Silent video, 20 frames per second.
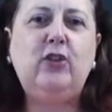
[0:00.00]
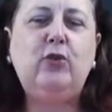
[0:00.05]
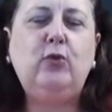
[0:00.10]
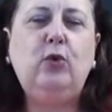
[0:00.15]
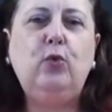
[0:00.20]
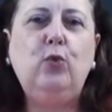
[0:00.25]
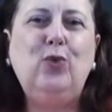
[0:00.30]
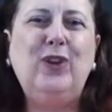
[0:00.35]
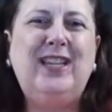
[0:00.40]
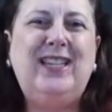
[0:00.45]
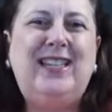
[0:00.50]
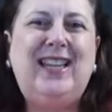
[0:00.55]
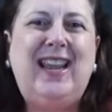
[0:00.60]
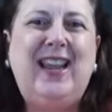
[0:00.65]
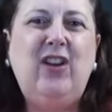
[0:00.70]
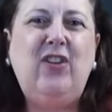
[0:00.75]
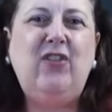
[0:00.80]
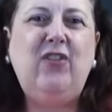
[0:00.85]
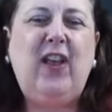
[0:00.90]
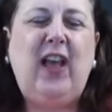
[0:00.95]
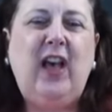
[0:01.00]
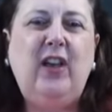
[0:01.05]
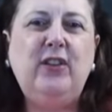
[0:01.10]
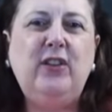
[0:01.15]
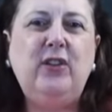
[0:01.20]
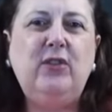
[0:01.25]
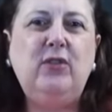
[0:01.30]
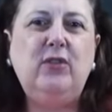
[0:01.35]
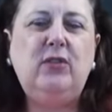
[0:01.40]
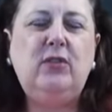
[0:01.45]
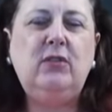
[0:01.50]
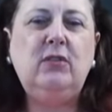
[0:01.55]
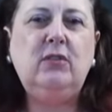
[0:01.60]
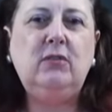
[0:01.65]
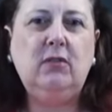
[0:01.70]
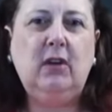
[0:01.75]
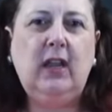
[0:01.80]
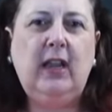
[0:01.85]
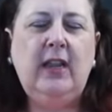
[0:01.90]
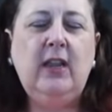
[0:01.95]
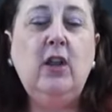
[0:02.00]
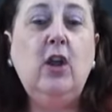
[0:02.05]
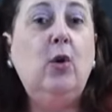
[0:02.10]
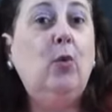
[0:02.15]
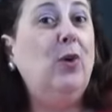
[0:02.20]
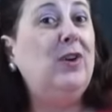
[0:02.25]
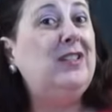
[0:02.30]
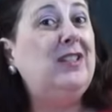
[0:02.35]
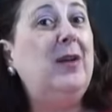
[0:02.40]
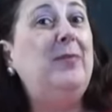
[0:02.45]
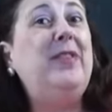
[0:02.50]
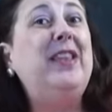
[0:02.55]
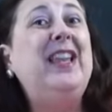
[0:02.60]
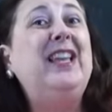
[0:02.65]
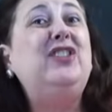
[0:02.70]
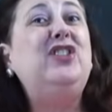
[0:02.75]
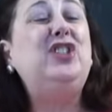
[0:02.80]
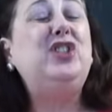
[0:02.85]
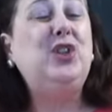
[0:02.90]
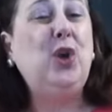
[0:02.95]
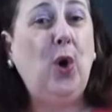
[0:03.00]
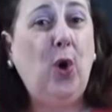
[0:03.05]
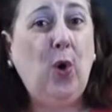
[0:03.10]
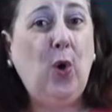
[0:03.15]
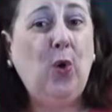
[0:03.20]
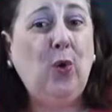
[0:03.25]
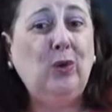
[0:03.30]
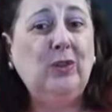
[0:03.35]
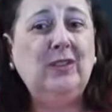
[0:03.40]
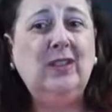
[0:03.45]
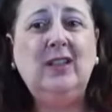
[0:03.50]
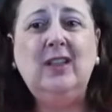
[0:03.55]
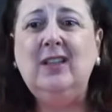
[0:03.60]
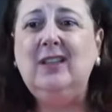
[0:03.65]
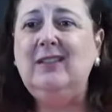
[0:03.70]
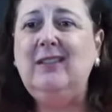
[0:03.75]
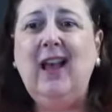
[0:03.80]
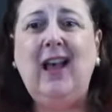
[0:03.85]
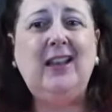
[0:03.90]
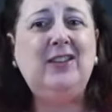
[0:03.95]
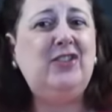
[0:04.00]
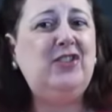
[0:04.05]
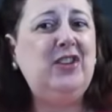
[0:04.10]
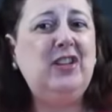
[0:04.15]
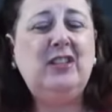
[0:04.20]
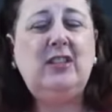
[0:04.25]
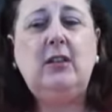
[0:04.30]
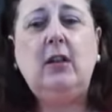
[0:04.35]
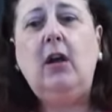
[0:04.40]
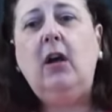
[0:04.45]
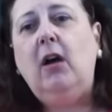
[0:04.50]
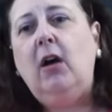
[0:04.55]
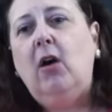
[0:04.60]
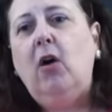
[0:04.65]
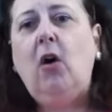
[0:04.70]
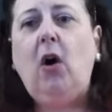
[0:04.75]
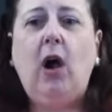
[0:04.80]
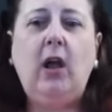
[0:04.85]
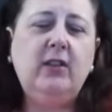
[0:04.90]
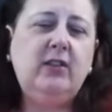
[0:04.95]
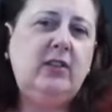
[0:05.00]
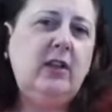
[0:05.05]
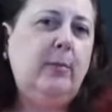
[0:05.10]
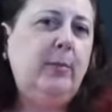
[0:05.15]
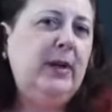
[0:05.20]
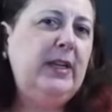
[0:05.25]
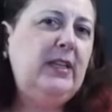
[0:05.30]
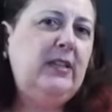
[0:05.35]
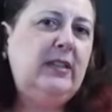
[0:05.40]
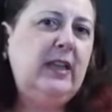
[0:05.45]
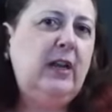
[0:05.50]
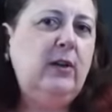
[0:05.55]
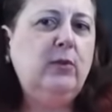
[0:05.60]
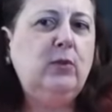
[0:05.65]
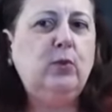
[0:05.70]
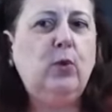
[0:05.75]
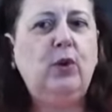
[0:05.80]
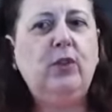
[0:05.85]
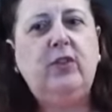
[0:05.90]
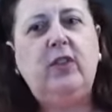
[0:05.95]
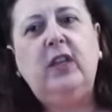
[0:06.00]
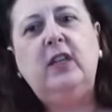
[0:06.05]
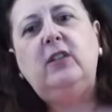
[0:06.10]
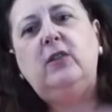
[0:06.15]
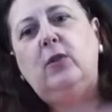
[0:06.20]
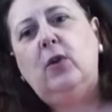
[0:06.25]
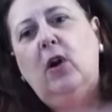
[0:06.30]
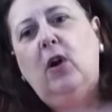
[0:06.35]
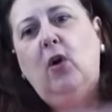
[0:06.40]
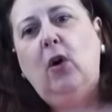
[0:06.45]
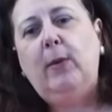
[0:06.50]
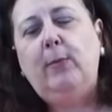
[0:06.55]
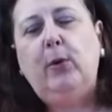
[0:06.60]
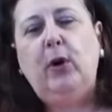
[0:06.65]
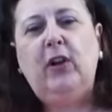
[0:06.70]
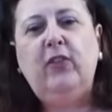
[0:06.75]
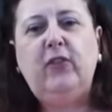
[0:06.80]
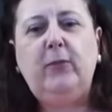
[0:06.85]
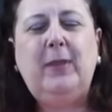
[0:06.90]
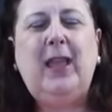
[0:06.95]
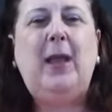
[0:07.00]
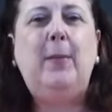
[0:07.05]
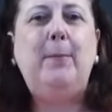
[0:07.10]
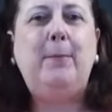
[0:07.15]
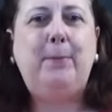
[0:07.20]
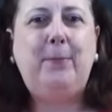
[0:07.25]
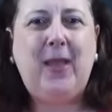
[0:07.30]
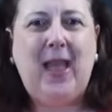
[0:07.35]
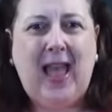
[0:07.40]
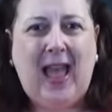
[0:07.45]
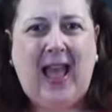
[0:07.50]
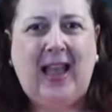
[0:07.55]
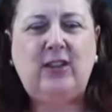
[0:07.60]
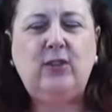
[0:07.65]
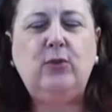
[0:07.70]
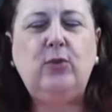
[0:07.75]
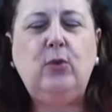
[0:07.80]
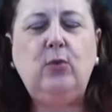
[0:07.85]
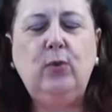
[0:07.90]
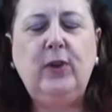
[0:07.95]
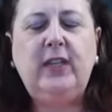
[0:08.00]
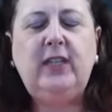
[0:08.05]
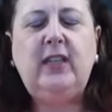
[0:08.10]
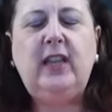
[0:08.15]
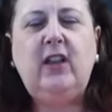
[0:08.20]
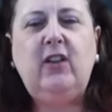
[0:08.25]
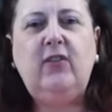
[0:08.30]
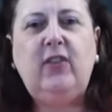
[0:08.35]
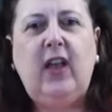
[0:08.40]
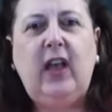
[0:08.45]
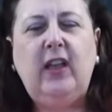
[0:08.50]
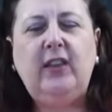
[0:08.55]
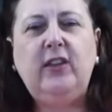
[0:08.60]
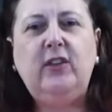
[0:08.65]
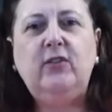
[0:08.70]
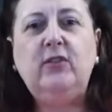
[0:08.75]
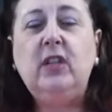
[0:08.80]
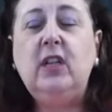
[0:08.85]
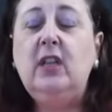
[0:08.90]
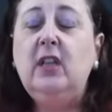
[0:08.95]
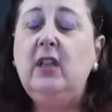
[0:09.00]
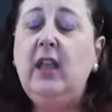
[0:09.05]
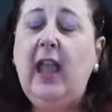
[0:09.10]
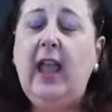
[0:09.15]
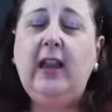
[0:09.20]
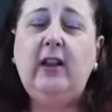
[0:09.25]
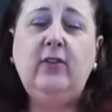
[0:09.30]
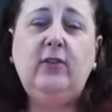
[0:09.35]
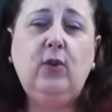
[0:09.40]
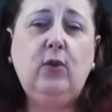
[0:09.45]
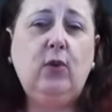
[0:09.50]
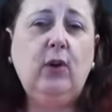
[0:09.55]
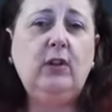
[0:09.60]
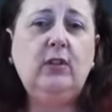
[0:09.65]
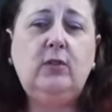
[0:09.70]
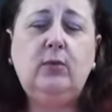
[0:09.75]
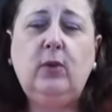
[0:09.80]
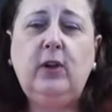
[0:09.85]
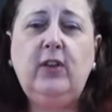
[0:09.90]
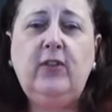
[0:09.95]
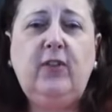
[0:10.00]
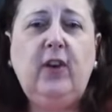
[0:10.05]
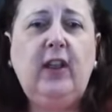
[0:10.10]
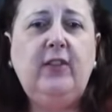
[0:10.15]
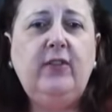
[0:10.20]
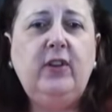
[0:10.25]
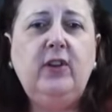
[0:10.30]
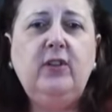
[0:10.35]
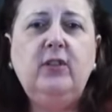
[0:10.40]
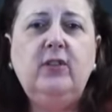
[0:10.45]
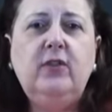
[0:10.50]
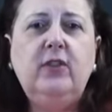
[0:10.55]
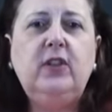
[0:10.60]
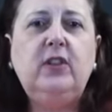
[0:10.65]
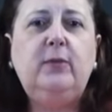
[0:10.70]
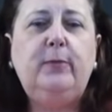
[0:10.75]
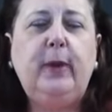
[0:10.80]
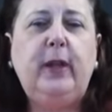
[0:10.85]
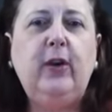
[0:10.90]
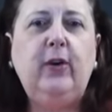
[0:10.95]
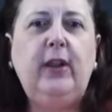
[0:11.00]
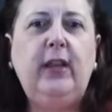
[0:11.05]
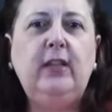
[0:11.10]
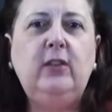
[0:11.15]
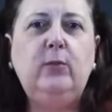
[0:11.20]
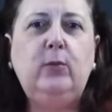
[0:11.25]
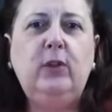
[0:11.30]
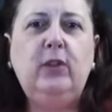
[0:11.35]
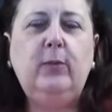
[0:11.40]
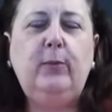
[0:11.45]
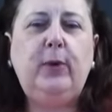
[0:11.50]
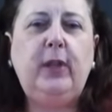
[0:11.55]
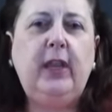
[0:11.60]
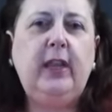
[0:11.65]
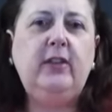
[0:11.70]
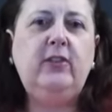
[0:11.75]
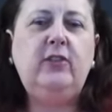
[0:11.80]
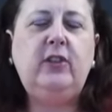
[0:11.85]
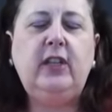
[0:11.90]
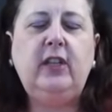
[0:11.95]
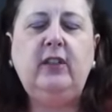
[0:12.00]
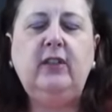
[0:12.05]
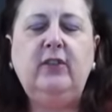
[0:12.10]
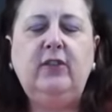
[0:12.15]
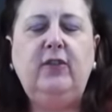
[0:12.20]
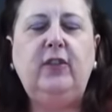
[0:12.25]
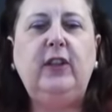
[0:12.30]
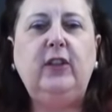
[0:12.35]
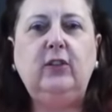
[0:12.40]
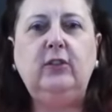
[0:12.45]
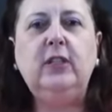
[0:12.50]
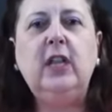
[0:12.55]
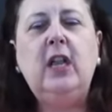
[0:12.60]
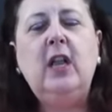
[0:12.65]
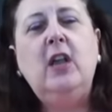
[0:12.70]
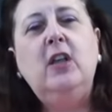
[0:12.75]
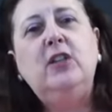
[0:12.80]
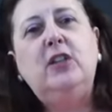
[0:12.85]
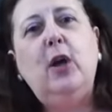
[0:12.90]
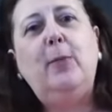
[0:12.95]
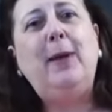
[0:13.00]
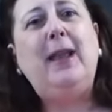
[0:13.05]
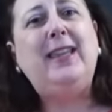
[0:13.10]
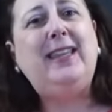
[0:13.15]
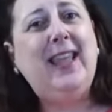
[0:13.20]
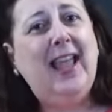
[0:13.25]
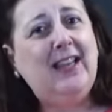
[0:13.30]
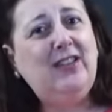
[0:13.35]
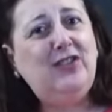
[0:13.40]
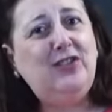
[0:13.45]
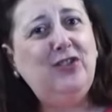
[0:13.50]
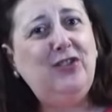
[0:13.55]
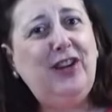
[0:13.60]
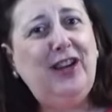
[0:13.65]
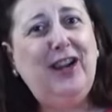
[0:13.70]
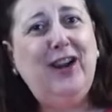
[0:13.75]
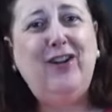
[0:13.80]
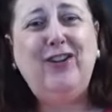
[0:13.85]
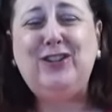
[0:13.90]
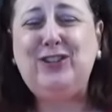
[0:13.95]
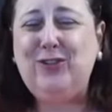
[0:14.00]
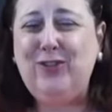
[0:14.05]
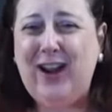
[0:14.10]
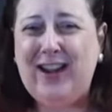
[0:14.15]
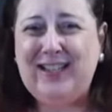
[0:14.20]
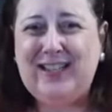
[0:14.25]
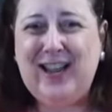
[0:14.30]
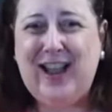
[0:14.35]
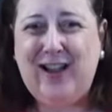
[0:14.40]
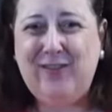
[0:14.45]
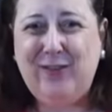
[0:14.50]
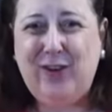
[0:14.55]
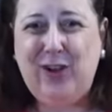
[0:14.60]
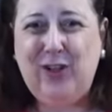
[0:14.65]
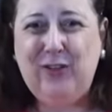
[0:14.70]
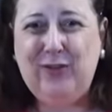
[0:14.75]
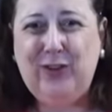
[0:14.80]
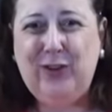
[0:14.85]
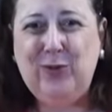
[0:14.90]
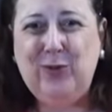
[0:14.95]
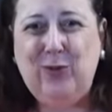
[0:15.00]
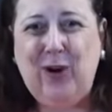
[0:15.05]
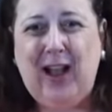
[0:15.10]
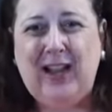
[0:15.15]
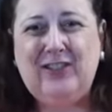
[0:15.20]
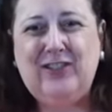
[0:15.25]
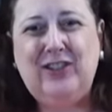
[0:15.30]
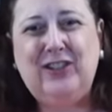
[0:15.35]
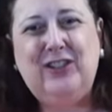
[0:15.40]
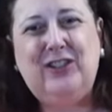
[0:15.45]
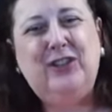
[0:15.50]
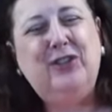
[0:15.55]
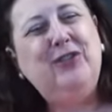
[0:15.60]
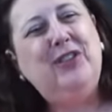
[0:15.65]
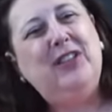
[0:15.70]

actual retail values, right? Where something has sold, not just oh, somebody said it was worth this or oh, I bought it from that. Actual retail values and of course, 25 years of experience with a PhD in the field. So my guests are here. It's great to have all of you watching